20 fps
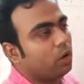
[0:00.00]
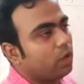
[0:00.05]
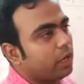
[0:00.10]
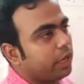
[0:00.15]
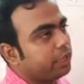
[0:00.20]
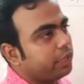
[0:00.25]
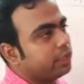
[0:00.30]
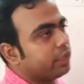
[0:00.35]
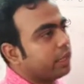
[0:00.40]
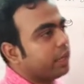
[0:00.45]
law
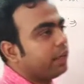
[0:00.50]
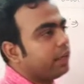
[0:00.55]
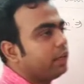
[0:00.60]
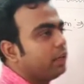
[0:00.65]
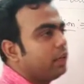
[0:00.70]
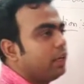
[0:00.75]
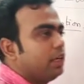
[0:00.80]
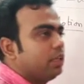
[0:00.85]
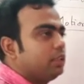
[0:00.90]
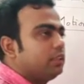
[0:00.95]
like
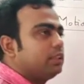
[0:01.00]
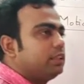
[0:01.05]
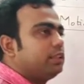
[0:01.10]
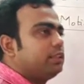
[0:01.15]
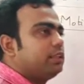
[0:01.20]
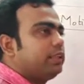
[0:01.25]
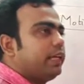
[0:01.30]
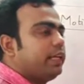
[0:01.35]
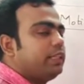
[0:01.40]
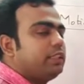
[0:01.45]
that: the
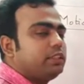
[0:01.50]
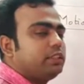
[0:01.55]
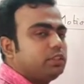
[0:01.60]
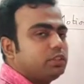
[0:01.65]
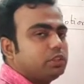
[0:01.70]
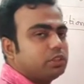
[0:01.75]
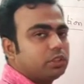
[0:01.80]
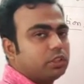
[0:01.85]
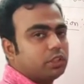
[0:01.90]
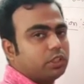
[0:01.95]
change